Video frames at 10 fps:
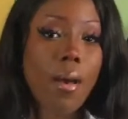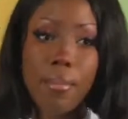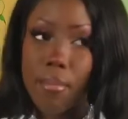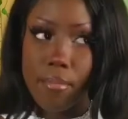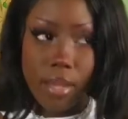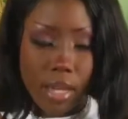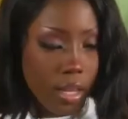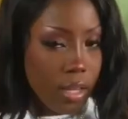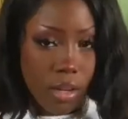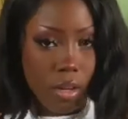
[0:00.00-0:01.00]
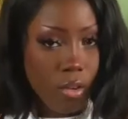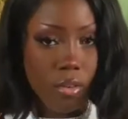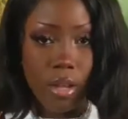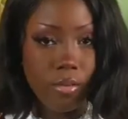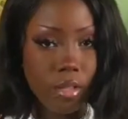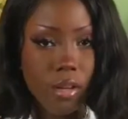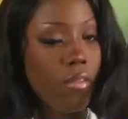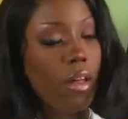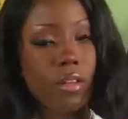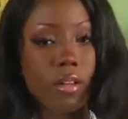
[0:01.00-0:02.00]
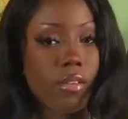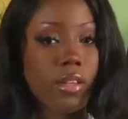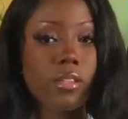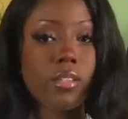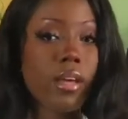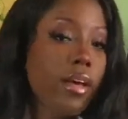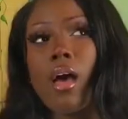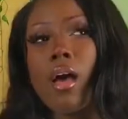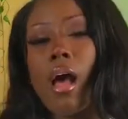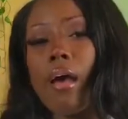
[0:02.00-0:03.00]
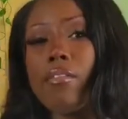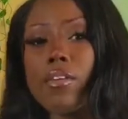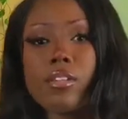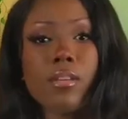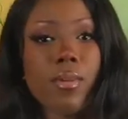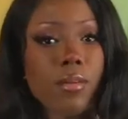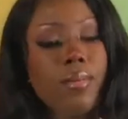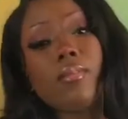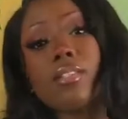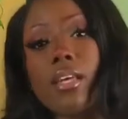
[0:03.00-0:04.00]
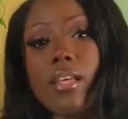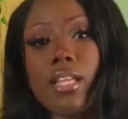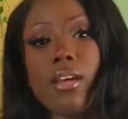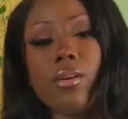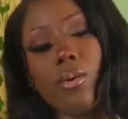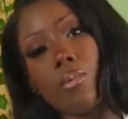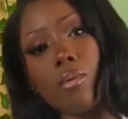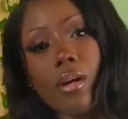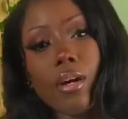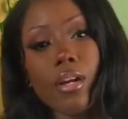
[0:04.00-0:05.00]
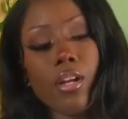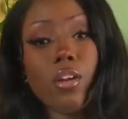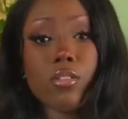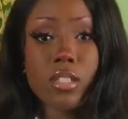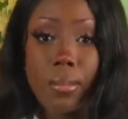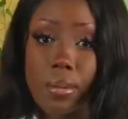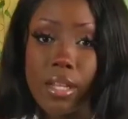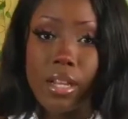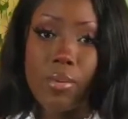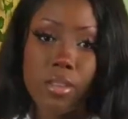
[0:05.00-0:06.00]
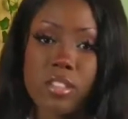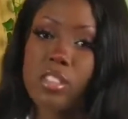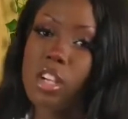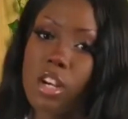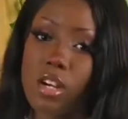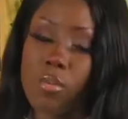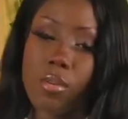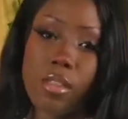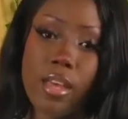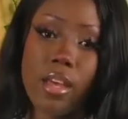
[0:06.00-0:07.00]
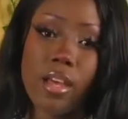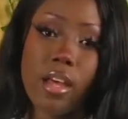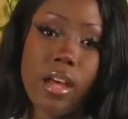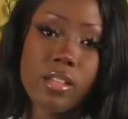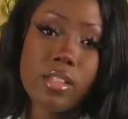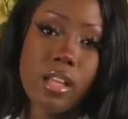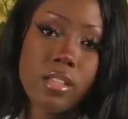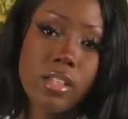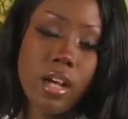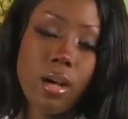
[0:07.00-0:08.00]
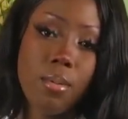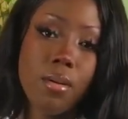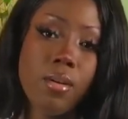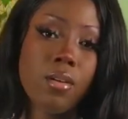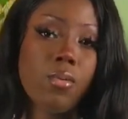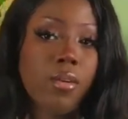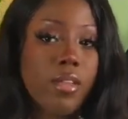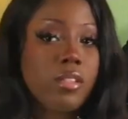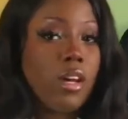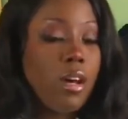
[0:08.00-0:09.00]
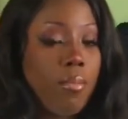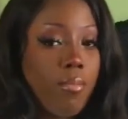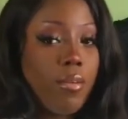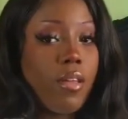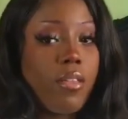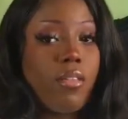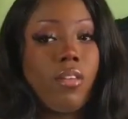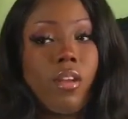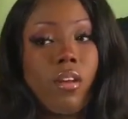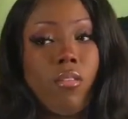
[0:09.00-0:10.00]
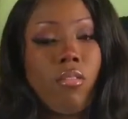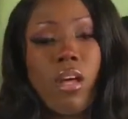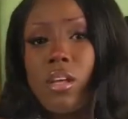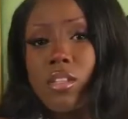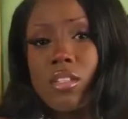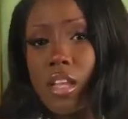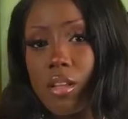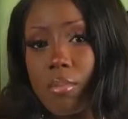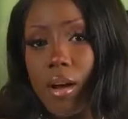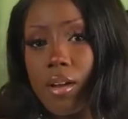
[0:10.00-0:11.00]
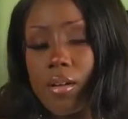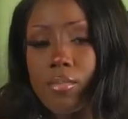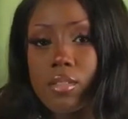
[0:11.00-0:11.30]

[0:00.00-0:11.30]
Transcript: immediately knew that I was going to fall in love with this set. I've heard some other people say that they would wear, you know, separately, wear the skirt with like a solid top, wear the top with, you know, solid bottoms.